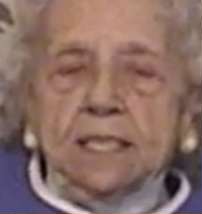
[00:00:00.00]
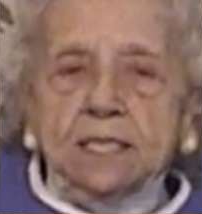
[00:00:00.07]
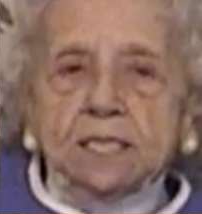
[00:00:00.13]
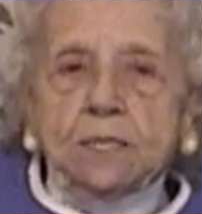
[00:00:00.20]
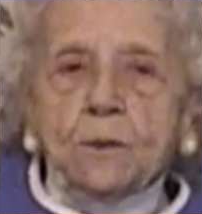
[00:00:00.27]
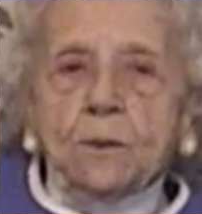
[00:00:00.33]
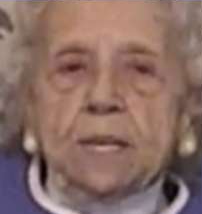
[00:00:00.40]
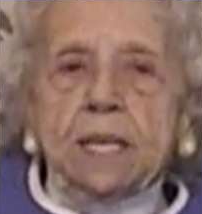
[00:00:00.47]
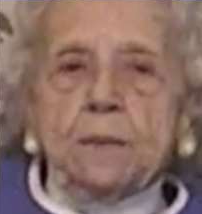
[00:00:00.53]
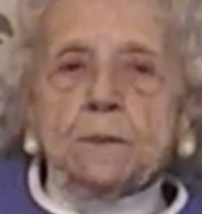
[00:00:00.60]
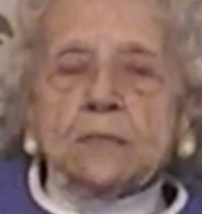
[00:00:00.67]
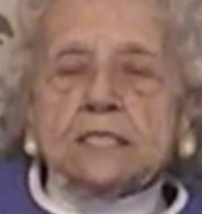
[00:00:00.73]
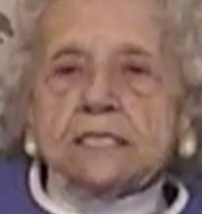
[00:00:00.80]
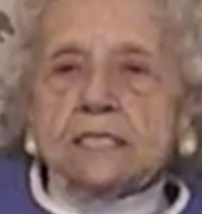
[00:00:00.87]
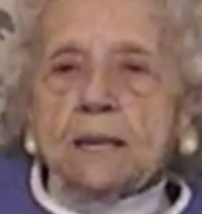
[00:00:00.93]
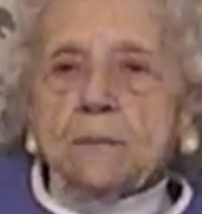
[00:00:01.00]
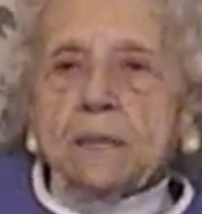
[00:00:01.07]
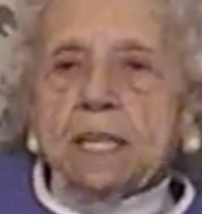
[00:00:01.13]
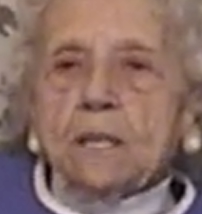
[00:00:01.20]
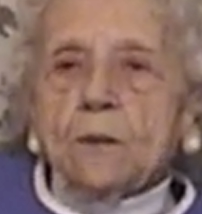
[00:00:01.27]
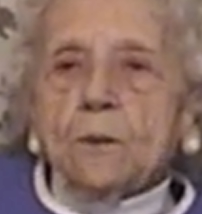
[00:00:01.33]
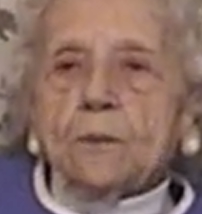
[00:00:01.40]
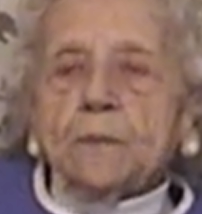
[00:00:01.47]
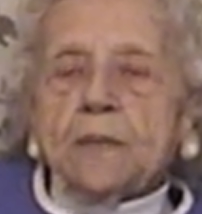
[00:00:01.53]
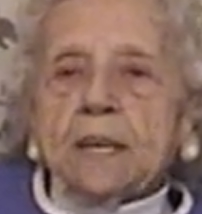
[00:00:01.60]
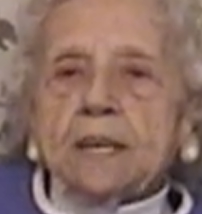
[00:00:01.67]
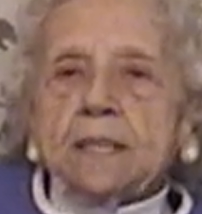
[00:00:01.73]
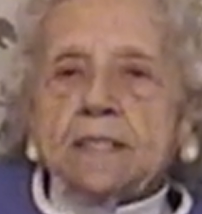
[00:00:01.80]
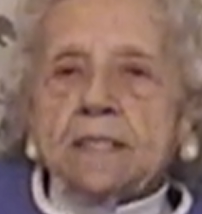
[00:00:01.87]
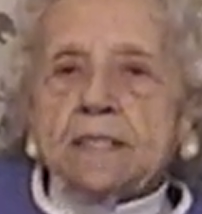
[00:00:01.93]
So he was coming home
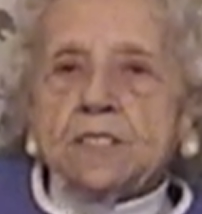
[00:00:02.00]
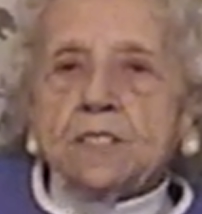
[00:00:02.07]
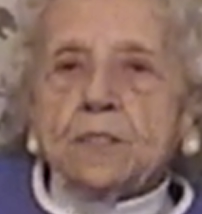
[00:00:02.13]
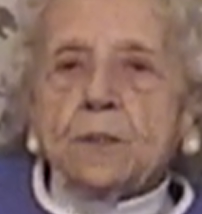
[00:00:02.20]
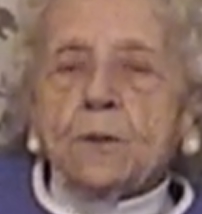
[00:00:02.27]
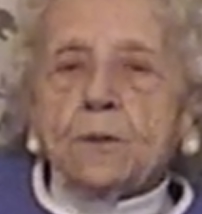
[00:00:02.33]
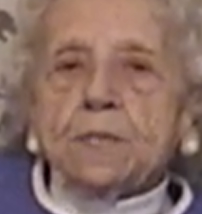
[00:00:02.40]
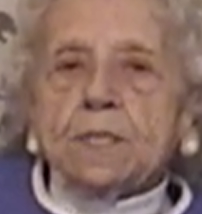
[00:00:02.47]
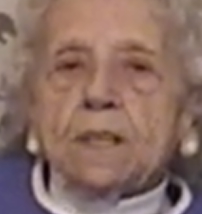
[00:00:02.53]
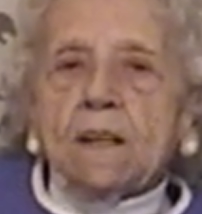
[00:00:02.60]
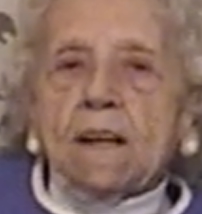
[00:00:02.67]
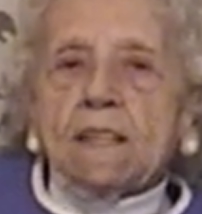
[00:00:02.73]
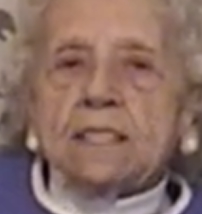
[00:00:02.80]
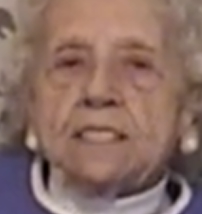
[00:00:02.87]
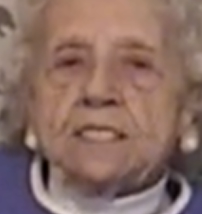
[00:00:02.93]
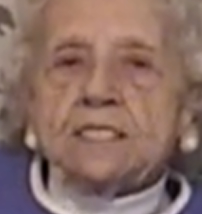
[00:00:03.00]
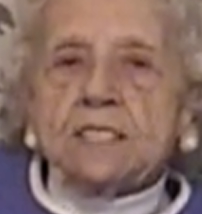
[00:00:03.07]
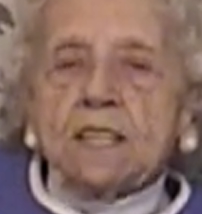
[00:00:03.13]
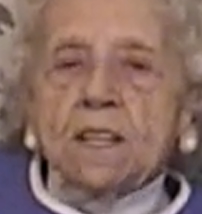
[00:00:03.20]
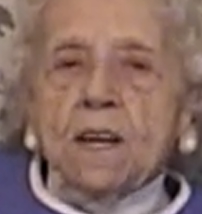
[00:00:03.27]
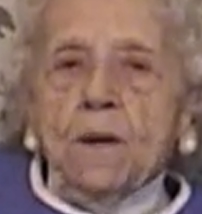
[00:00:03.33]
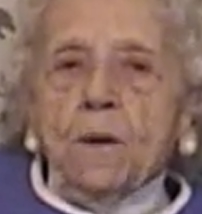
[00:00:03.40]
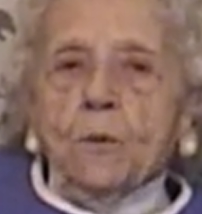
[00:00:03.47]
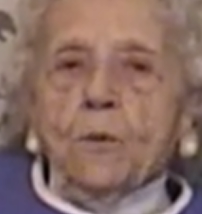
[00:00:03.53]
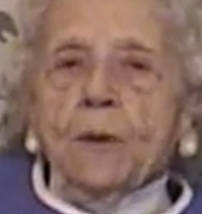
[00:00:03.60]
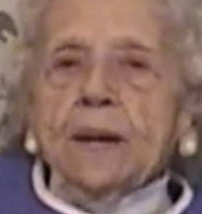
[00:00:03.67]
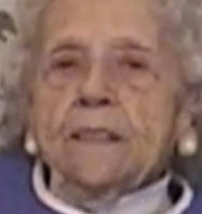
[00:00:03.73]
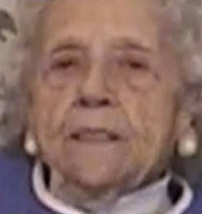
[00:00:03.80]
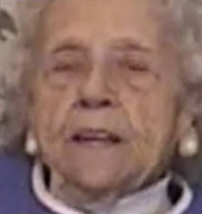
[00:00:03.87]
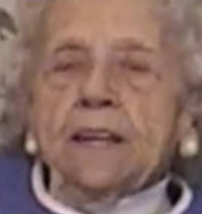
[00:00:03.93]
then to go to college.
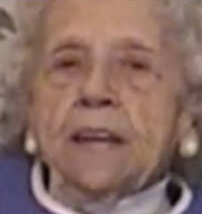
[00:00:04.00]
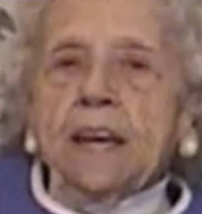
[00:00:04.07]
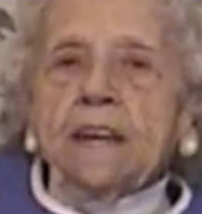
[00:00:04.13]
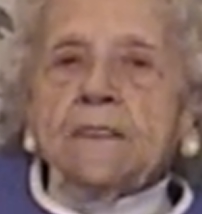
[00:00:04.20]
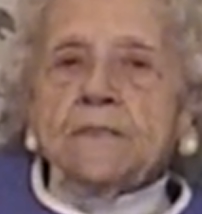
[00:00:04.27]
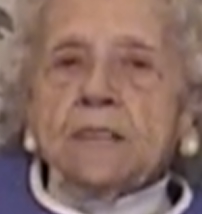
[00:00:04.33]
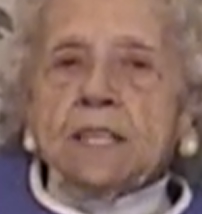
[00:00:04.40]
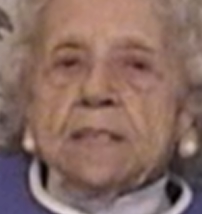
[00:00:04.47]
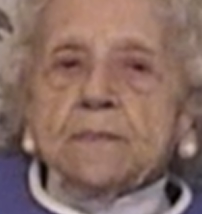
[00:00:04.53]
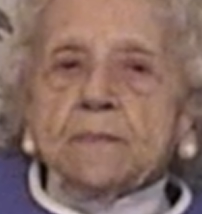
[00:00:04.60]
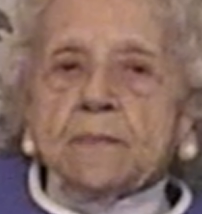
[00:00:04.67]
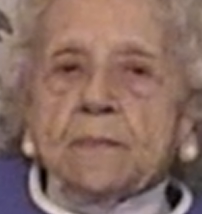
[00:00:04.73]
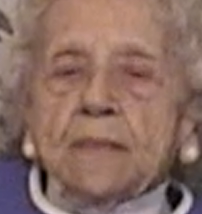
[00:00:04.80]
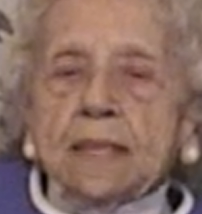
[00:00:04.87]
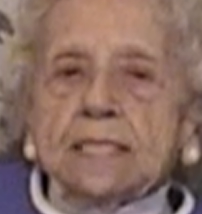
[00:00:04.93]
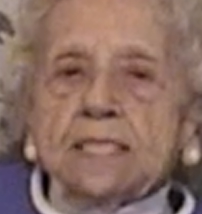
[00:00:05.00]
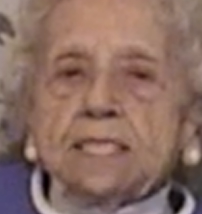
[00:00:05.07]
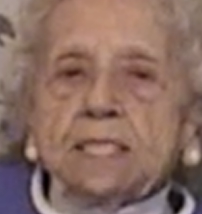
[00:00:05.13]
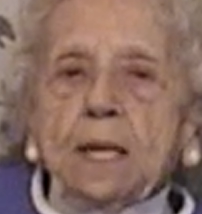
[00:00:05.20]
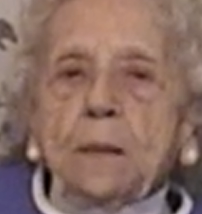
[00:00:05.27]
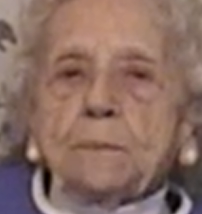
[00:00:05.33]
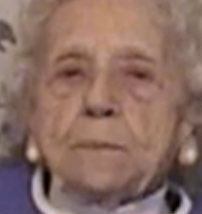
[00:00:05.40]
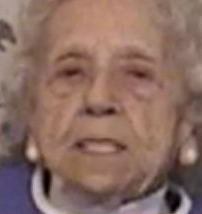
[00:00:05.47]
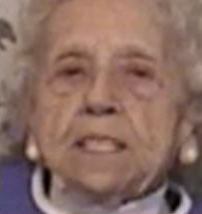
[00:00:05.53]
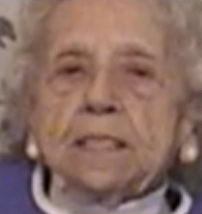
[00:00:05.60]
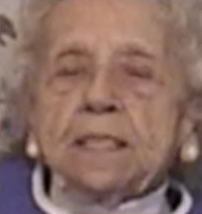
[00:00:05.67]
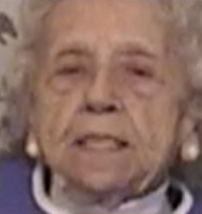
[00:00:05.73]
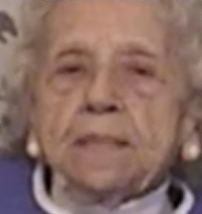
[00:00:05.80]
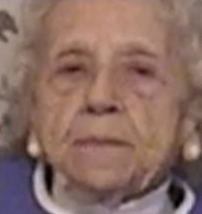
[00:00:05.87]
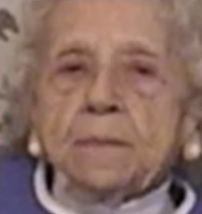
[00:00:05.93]
When the Navy stepped
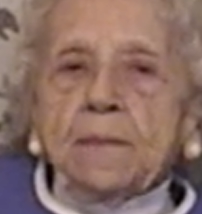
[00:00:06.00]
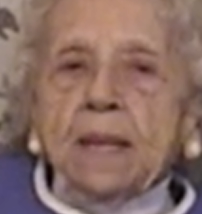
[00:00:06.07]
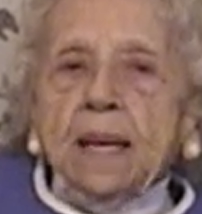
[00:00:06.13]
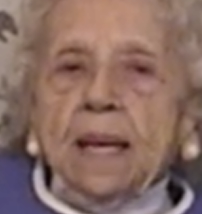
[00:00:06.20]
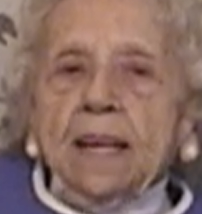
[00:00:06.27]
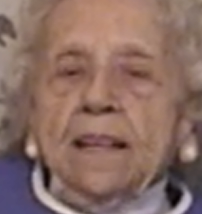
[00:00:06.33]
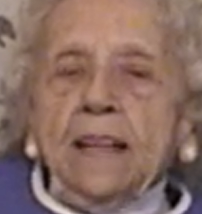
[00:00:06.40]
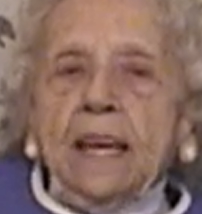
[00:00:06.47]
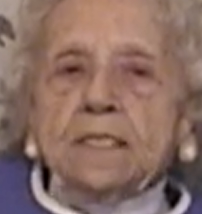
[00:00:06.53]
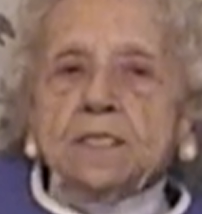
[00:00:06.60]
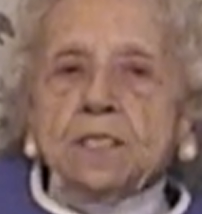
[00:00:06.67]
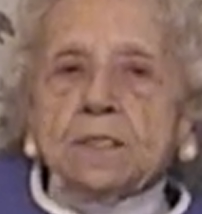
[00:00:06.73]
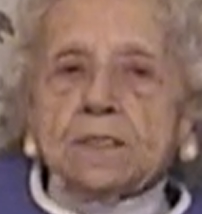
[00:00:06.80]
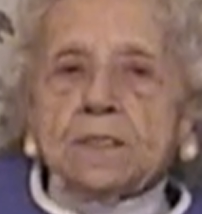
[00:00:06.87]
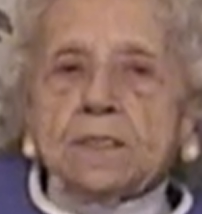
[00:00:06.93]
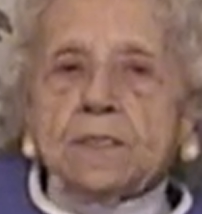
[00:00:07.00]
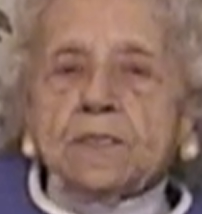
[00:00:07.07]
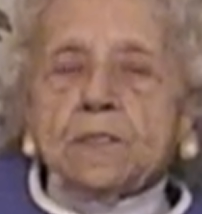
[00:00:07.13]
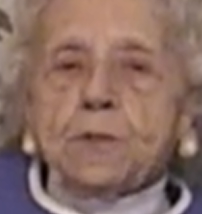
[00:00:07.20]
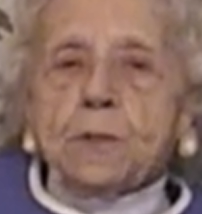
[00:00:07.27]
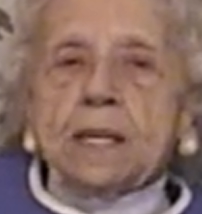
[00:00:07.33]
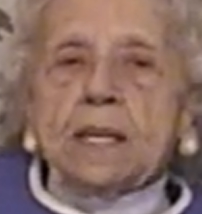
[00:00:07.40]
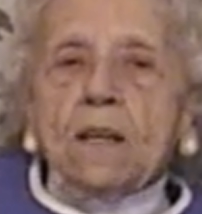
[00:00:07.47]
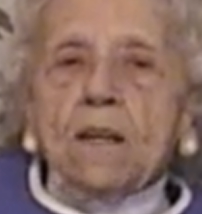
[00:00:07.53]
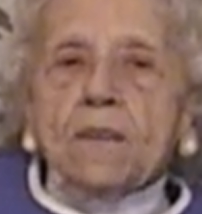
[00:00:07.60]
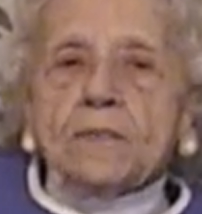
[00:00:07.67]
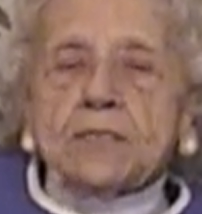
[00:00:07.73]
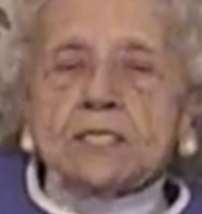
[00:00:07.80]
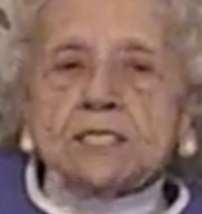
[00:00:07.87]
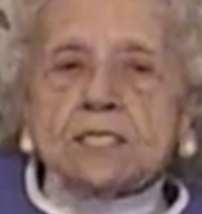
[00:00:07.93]
in, they took 3
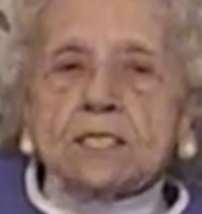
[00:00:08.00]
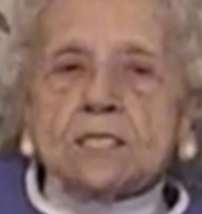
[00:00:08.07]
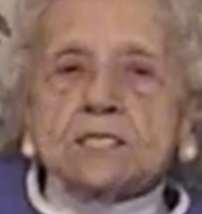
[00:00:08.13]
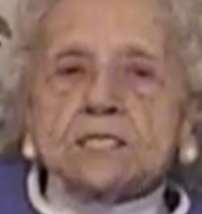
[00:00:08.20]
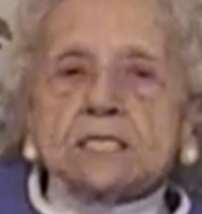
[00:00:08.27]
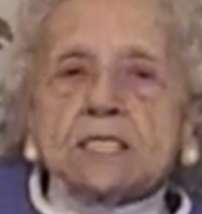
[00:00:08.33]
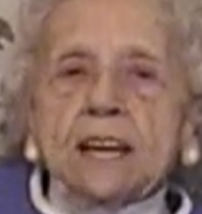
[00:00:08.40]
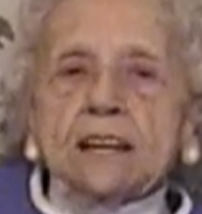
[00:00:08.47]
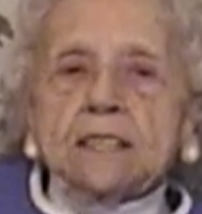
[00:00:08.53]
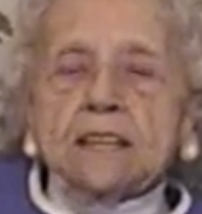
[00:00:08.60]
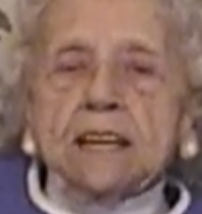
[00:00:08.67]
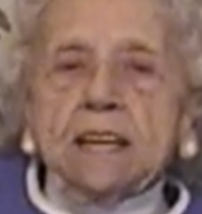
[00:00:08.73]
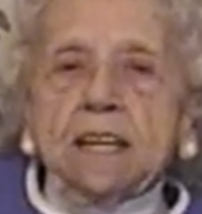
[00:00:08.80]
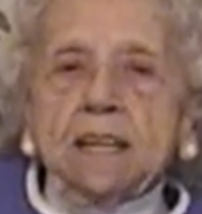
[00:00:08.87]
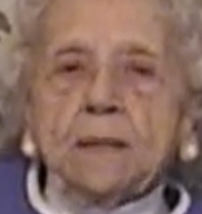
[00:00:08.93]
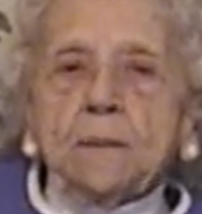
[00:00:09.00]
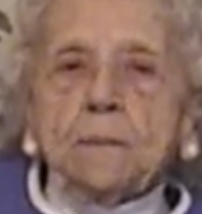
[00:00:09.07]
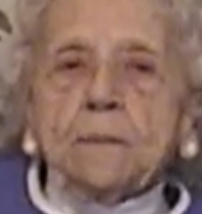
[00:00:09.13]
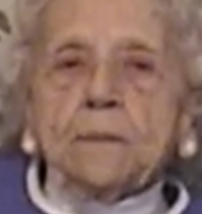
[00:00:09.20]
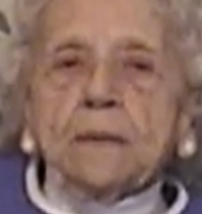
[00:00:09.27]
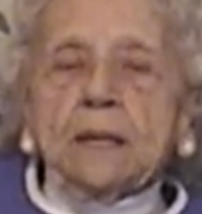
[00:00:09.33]
officers and him,